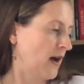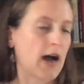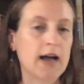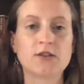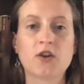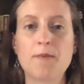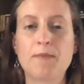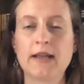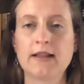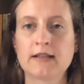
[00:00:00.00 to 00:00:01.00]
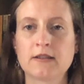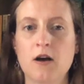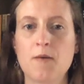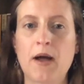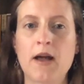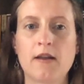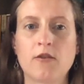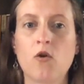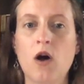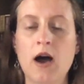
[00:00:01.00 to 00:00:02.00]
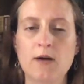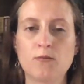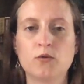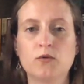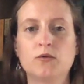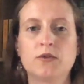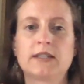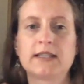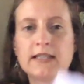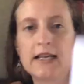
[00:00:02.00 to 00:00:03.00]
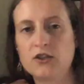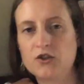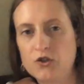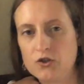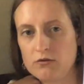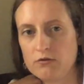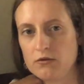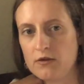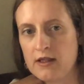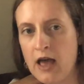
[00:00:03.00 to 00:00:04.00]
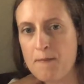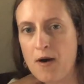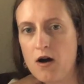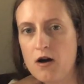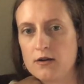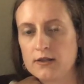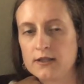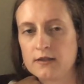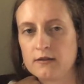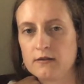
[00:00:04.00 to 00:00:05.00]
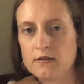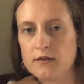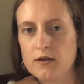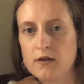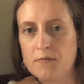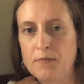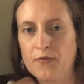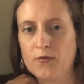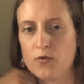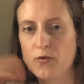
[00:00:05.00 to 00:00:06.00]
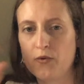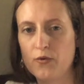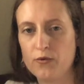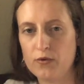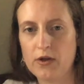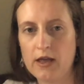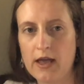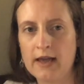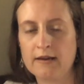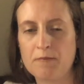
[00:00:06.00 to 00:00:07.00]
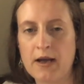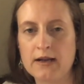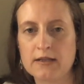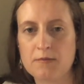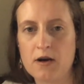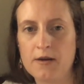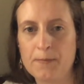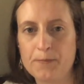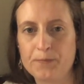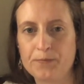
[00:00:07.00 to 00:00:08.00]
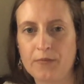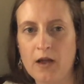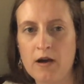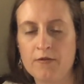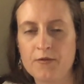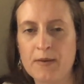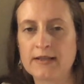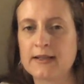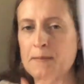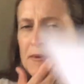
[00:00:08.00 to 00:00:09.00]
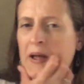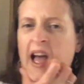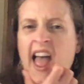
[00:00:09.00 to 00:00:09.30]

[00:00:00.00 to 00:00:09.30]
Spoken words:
And so I picked that up and I thought I will stitch that part before heading back to my alphabet sampler.